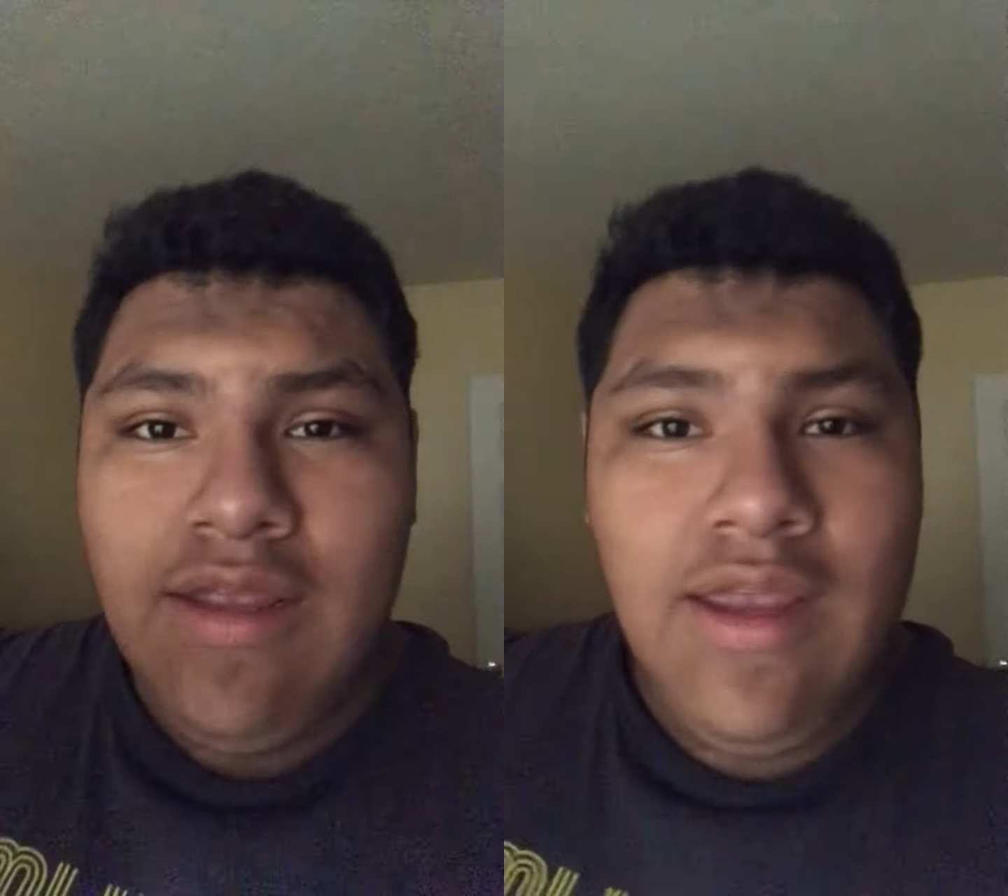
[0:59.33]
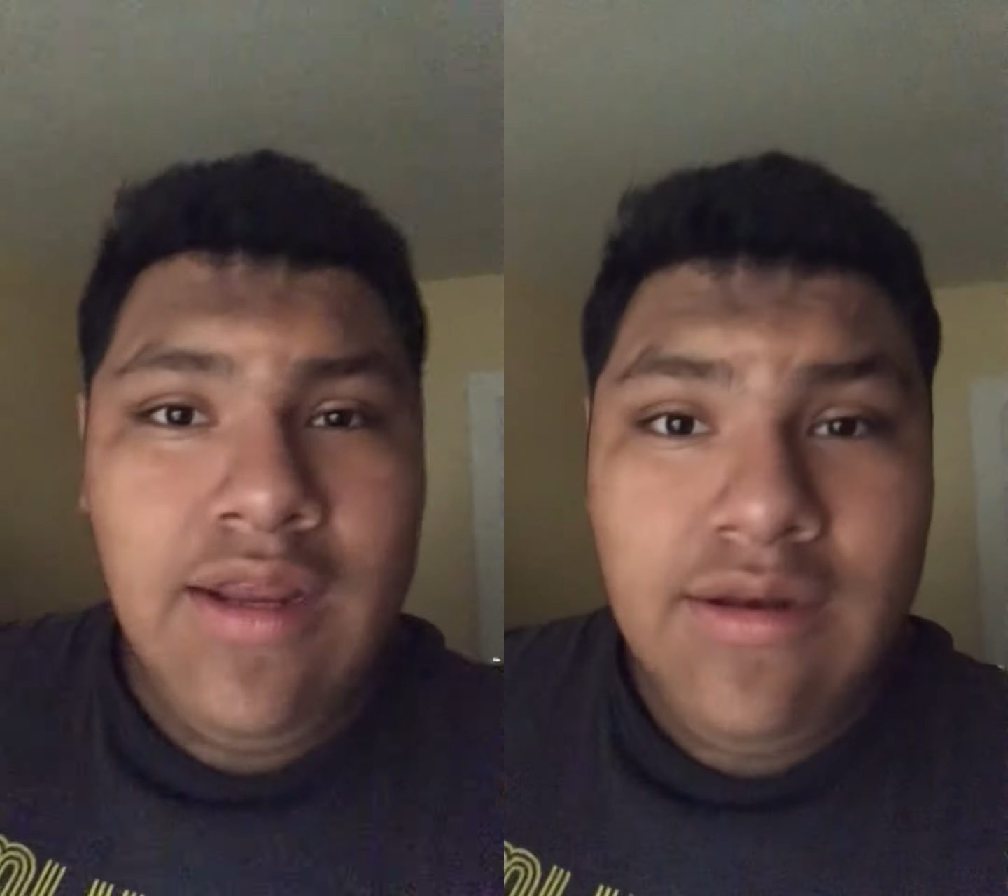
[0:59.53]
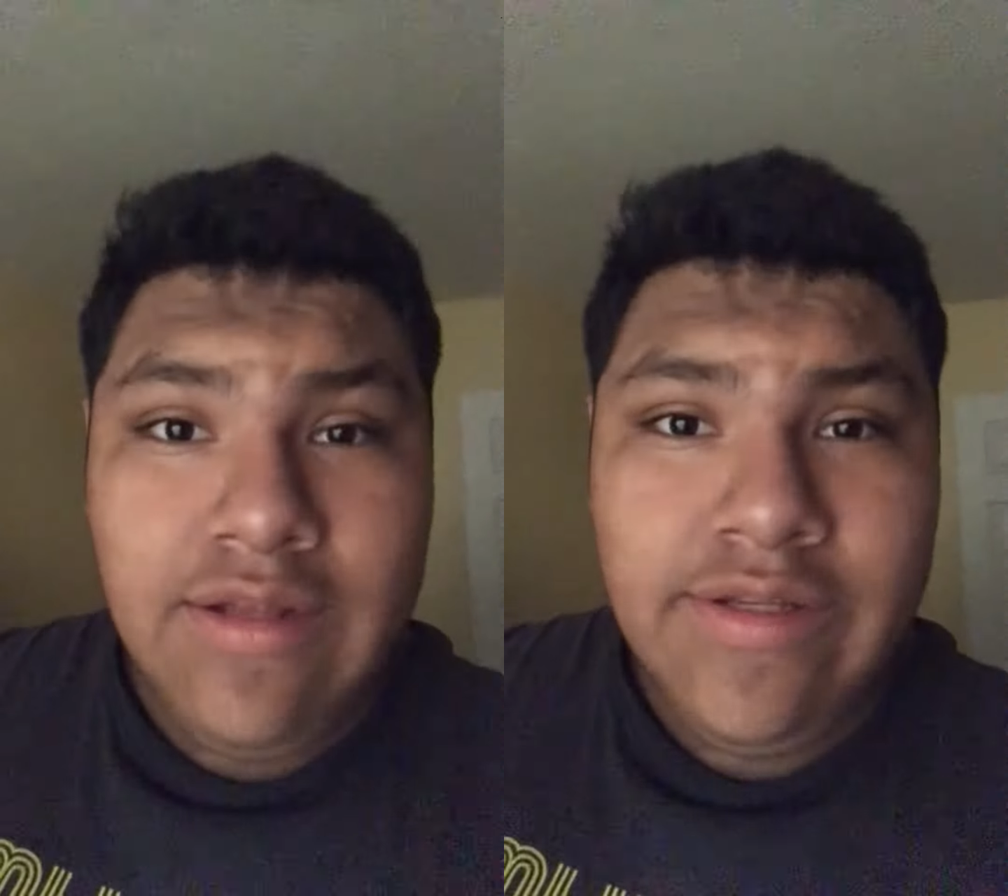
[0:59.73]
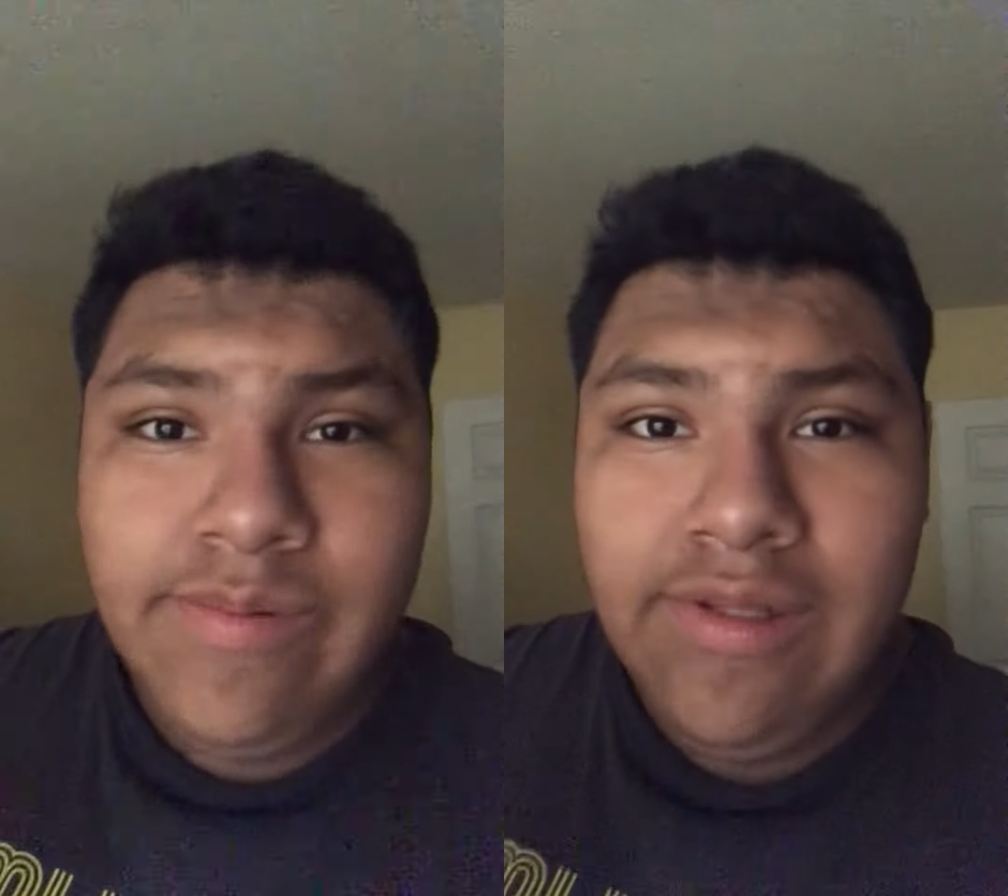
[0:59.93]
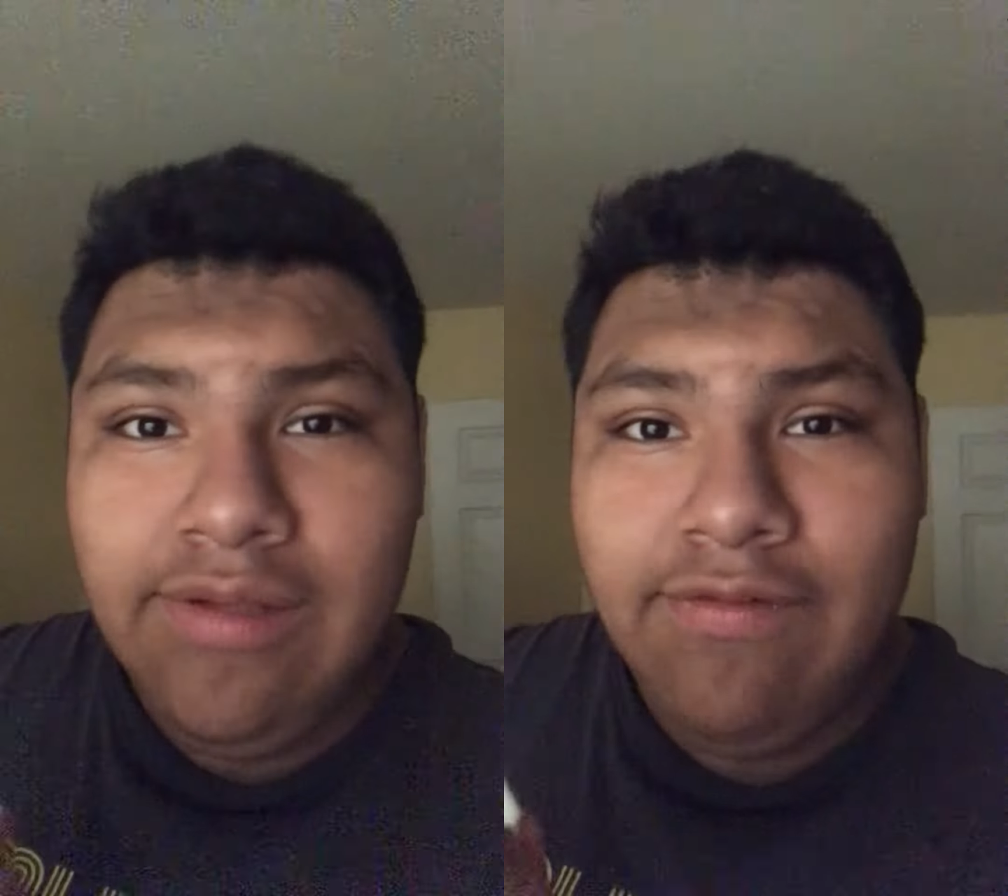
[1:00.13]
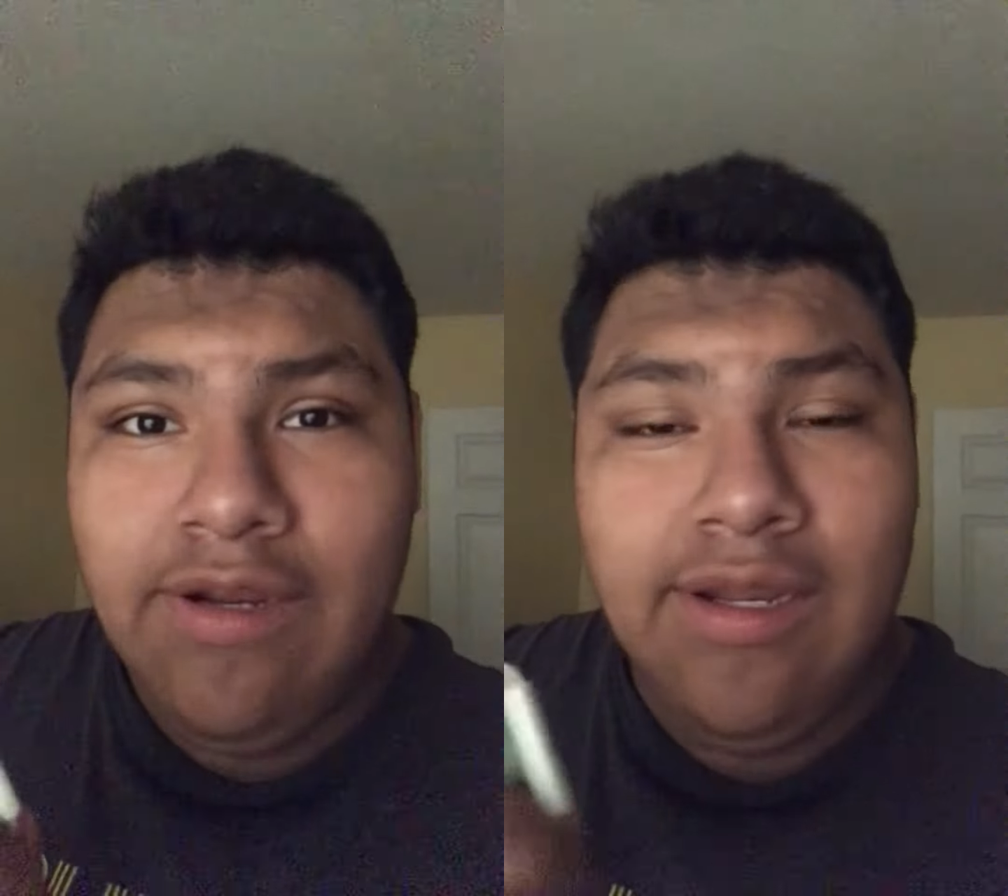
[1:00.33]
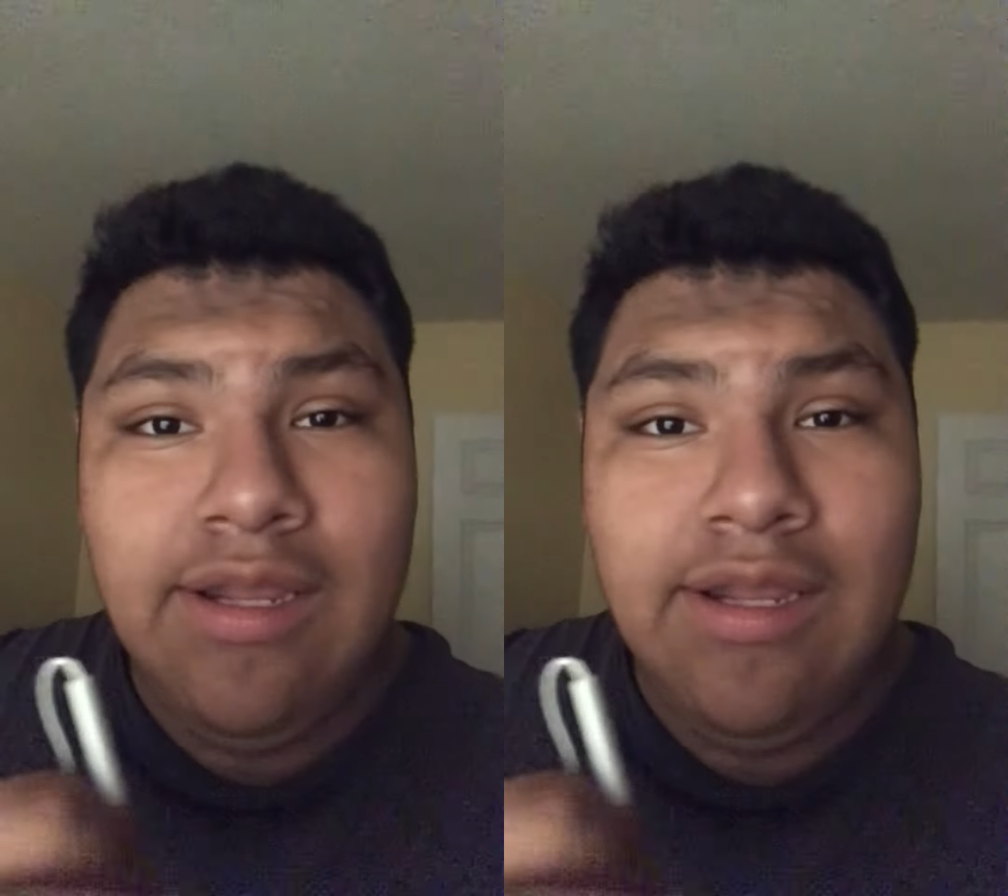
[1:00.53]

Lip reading: And it's completely free,